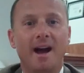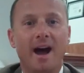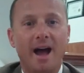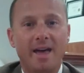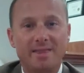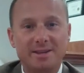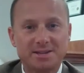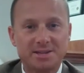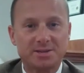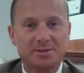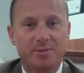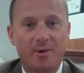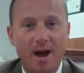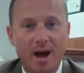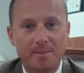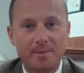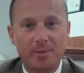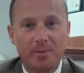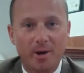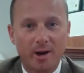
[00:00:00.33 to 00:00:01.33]
Hi, this is
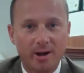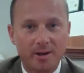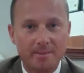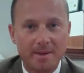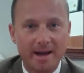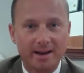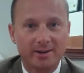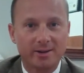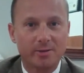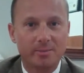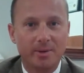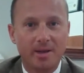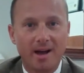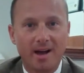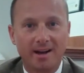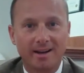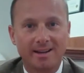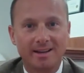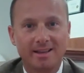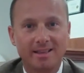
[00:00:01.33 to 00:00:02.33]
Rob and welcome back to the
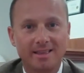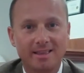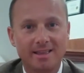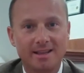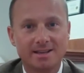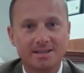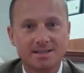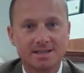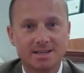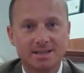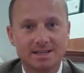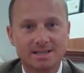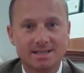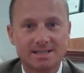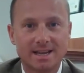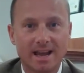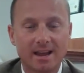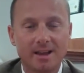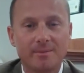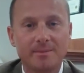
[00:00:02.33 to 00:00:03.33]
blog. This
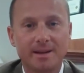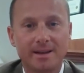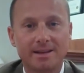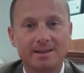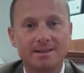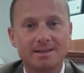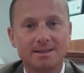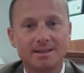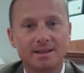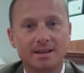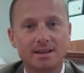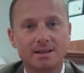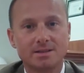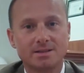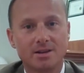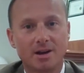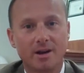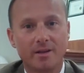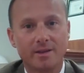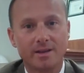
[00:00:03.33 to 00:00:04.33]
segment
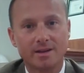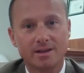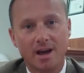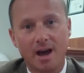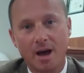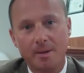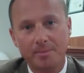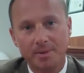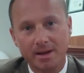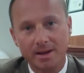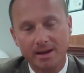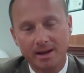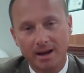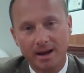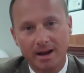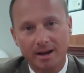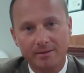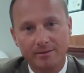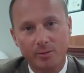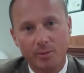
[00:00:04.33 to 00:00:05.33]
is on the topic
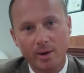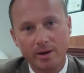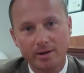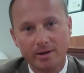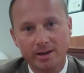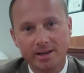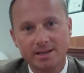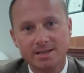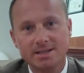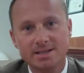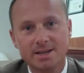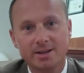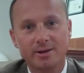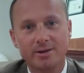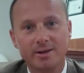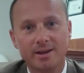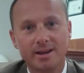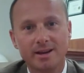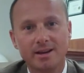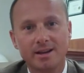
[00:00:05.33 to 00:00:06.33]
of when you're
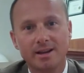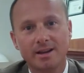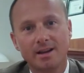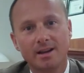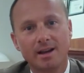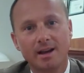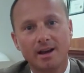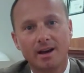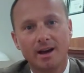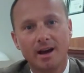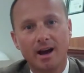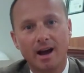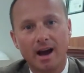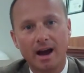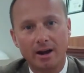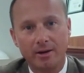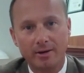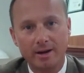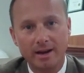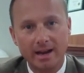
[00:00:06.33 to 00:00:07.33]
considering
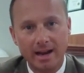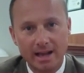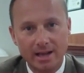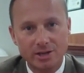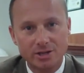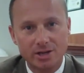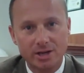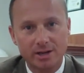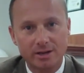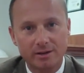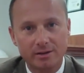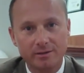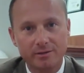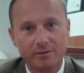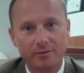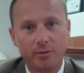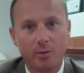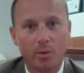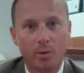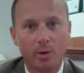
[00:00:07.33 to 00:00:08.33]
hiring an agent
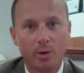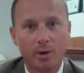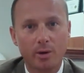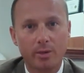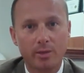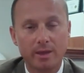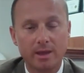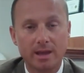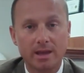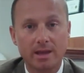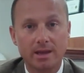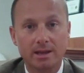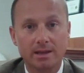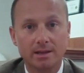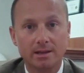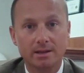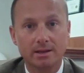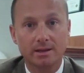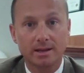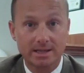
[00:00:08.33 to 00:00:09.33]
for the
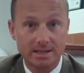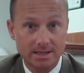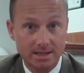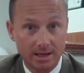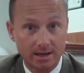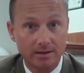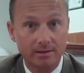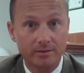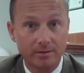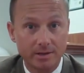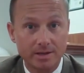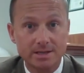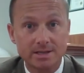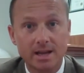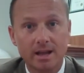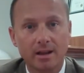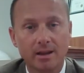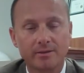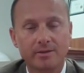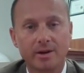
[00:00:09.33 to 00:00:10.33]
listing, for the
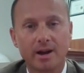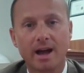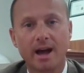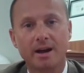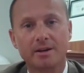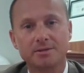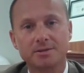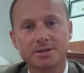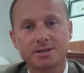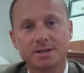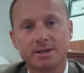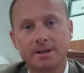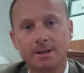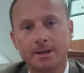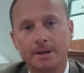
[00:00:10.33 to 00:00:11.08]
sale of your house,